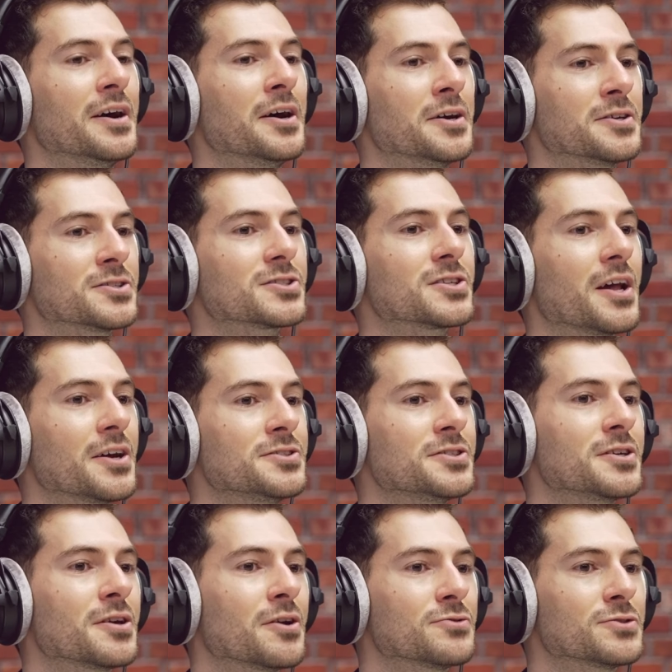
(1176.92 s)

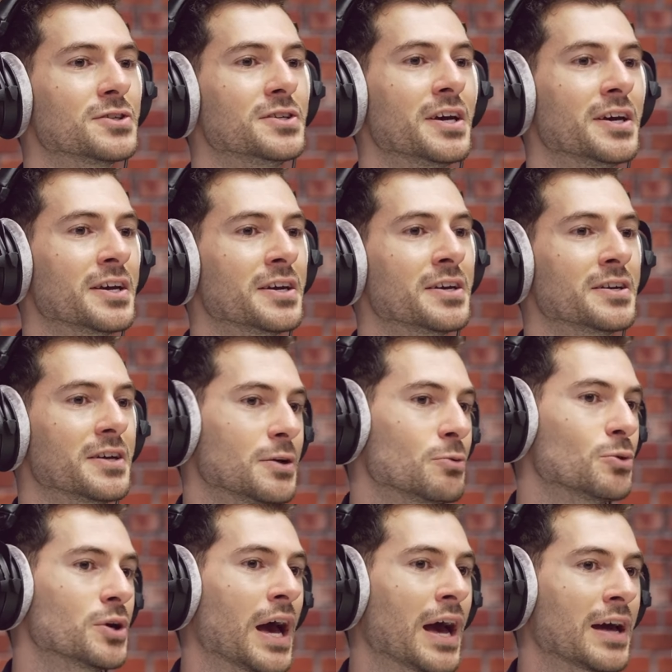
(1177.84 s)
slicing of today, it
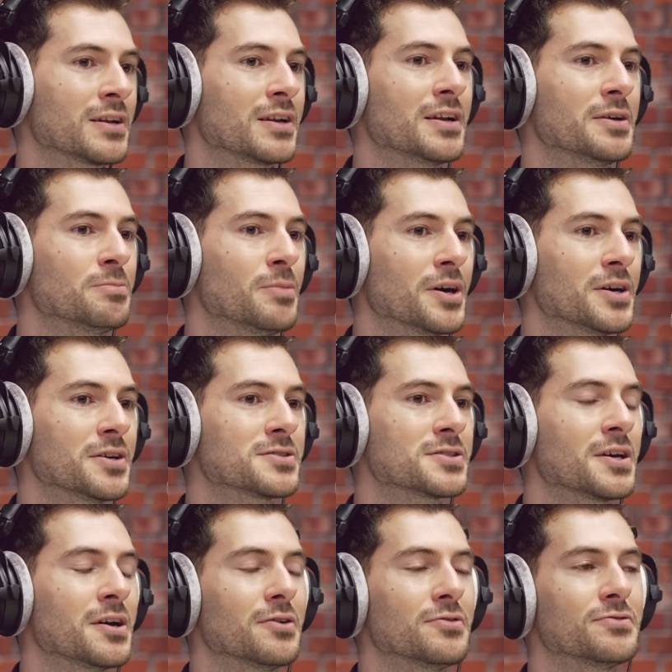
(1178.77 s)
would handle it by
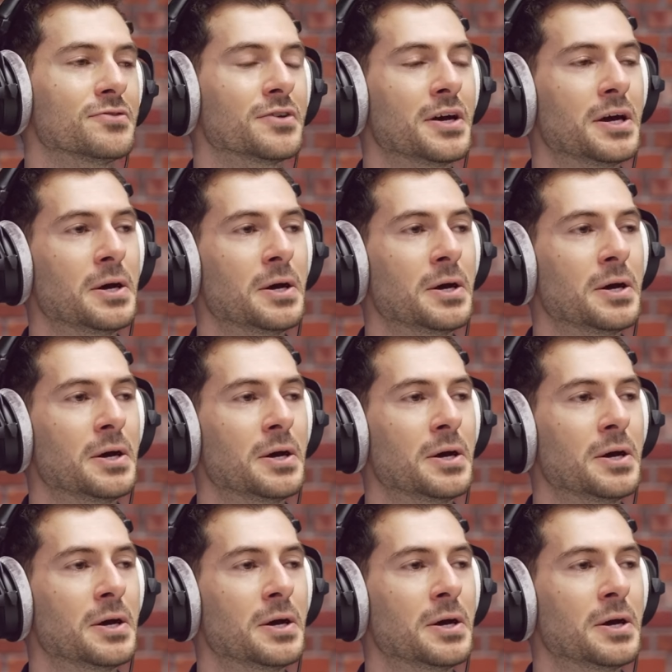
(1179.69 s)
itself,